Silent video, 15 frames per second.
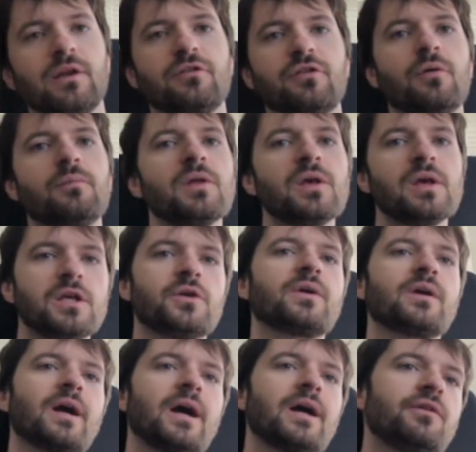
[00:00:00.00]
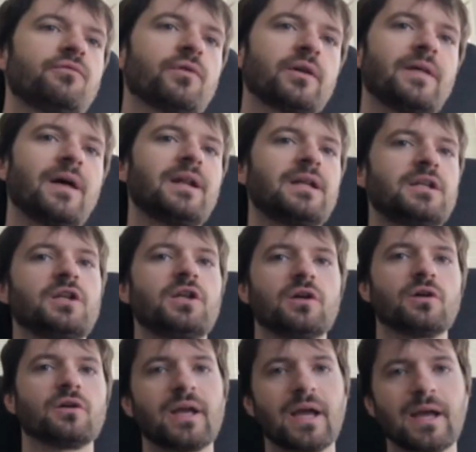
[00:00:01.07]
So you can kind of work that into
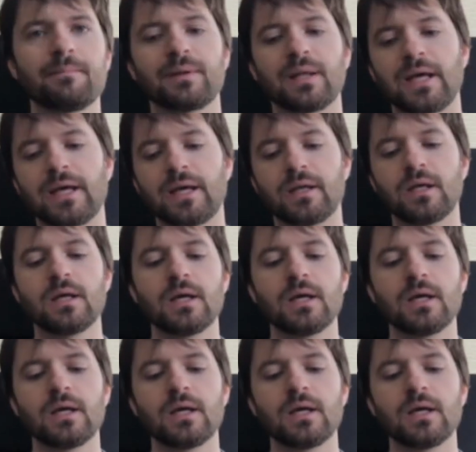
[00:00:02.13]
your game plan.